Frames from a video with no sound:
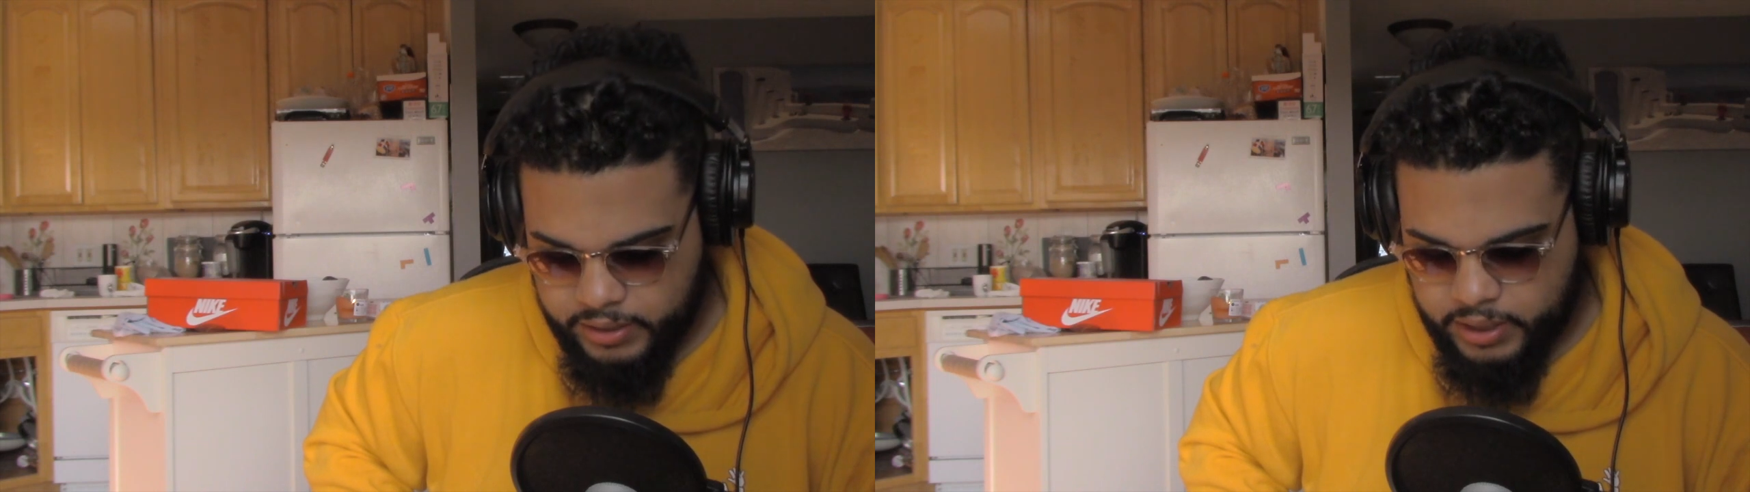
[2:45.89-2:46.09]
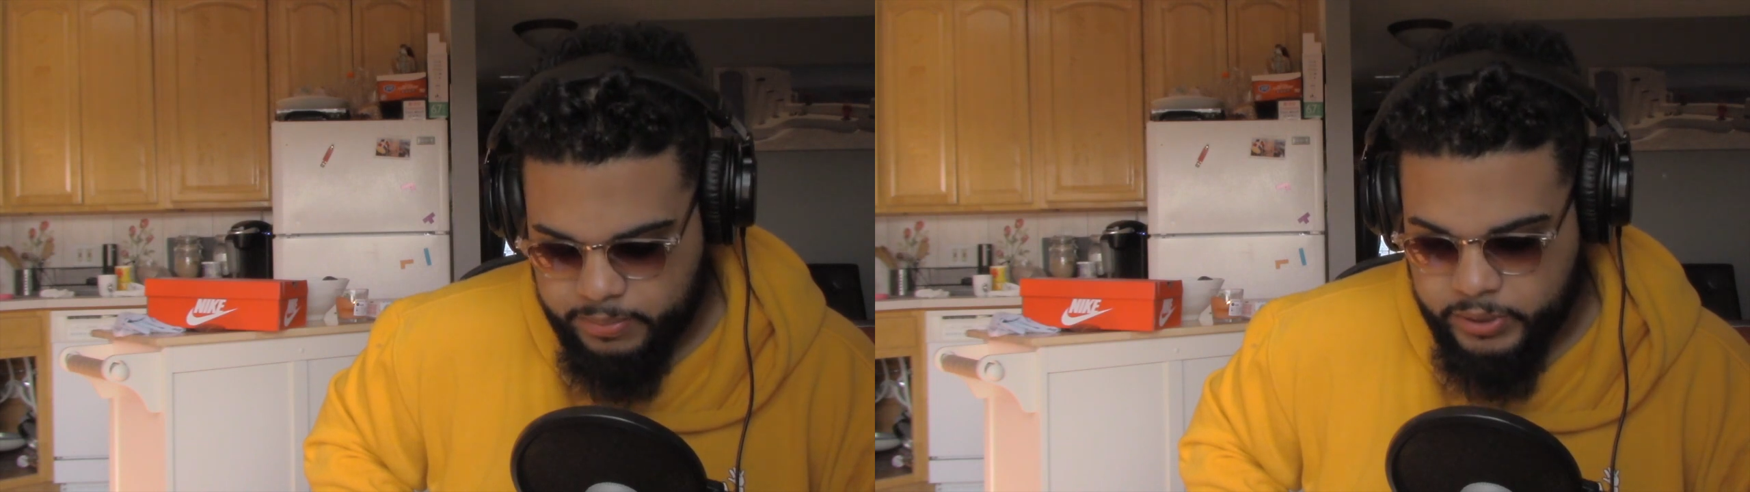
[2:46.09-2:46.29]

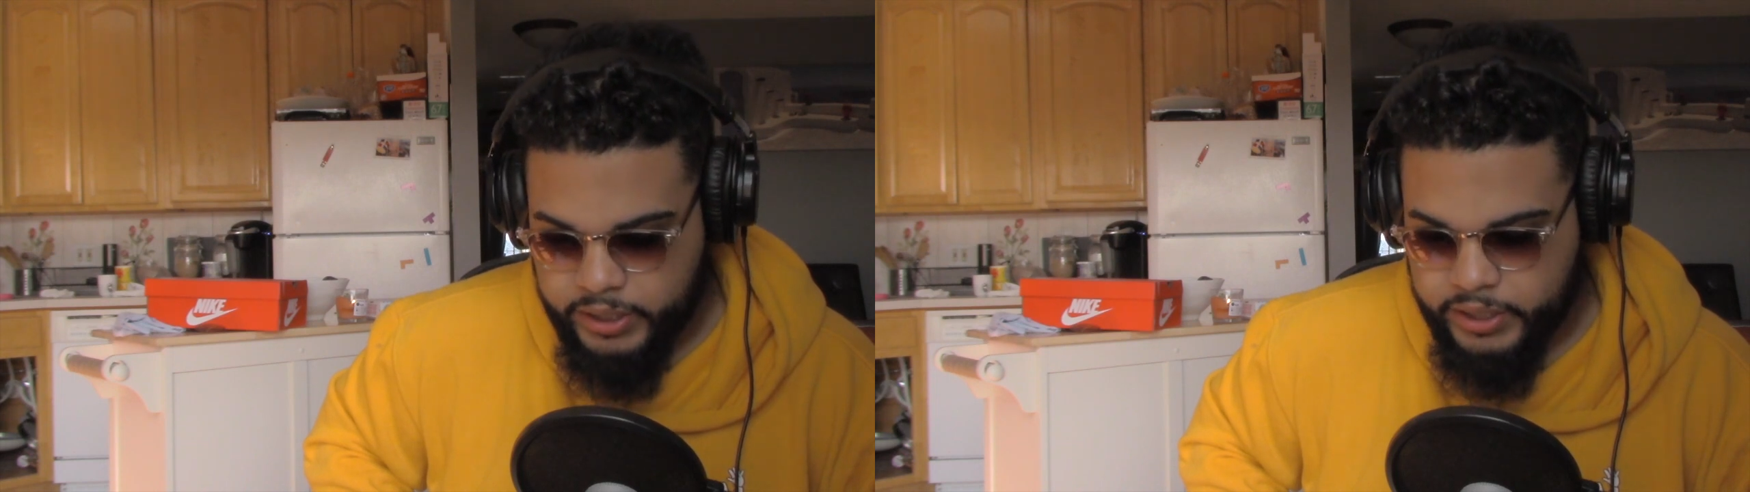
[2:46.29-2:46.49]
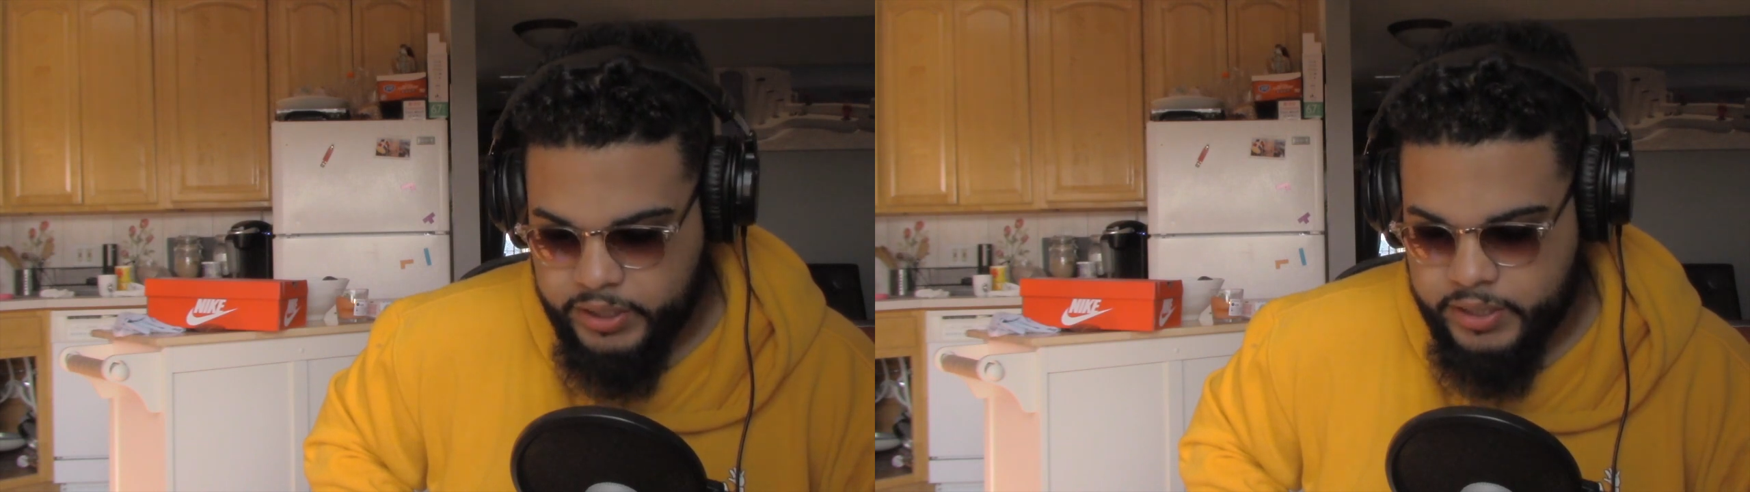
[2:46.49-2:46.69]
couple
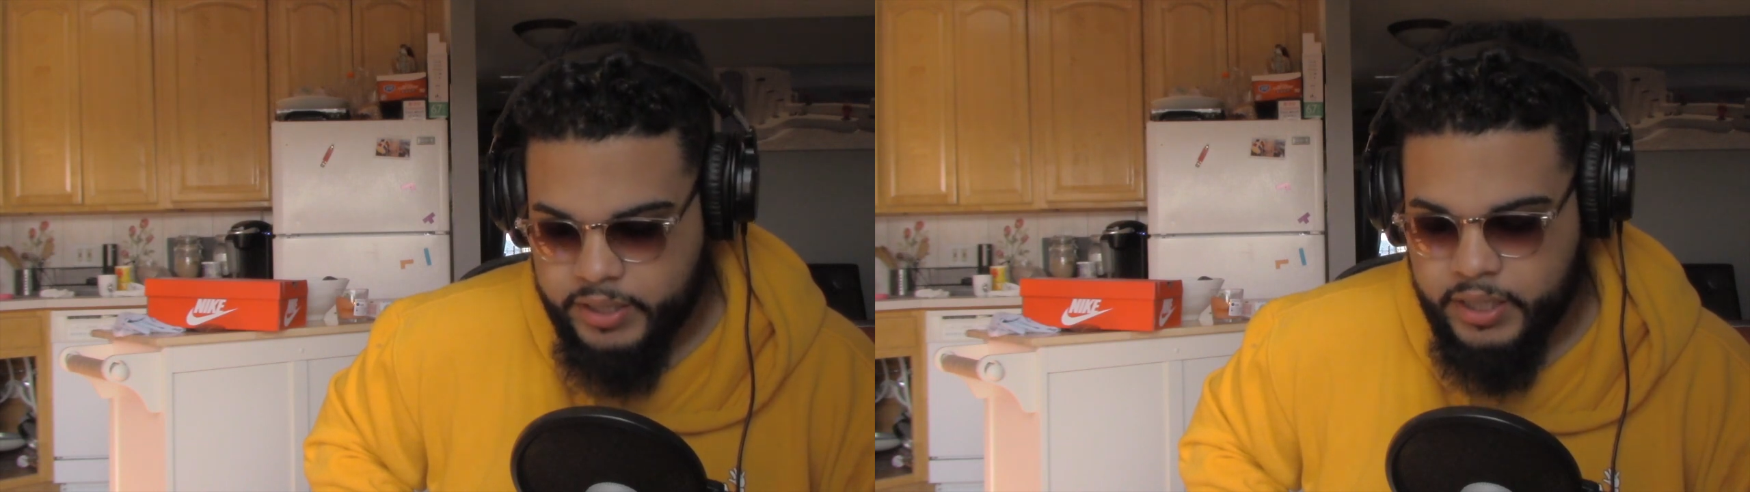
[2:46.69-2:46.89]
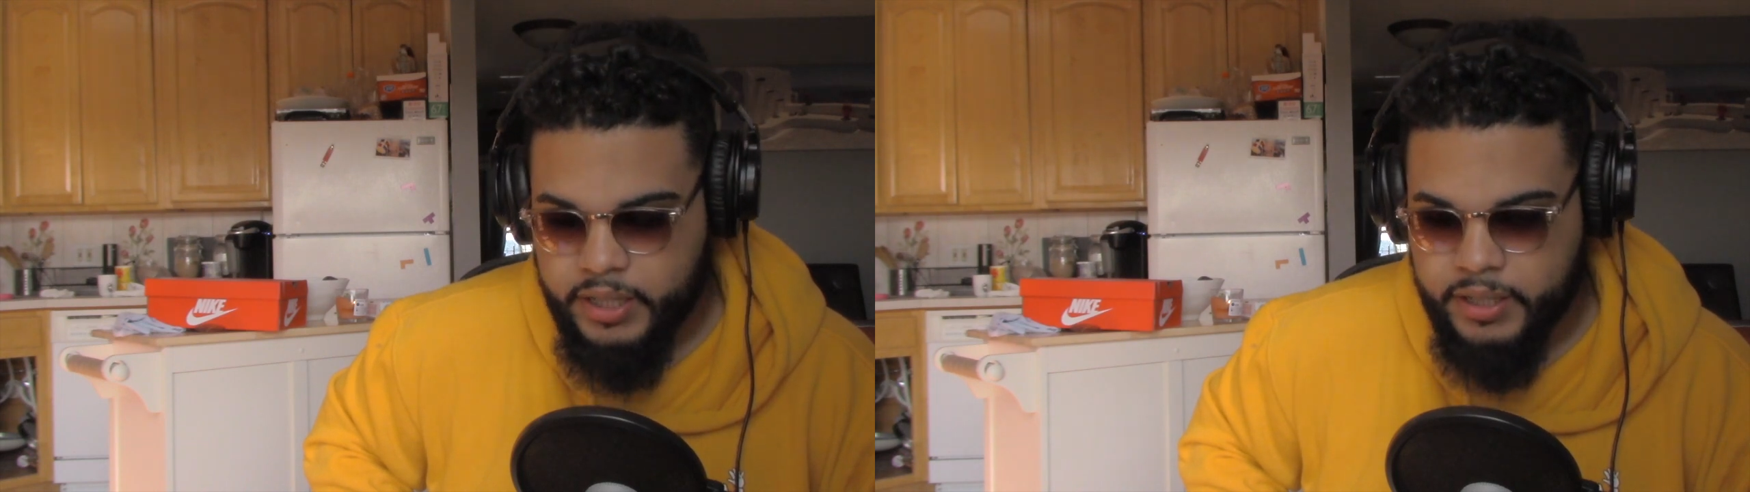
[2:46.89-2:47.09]
years.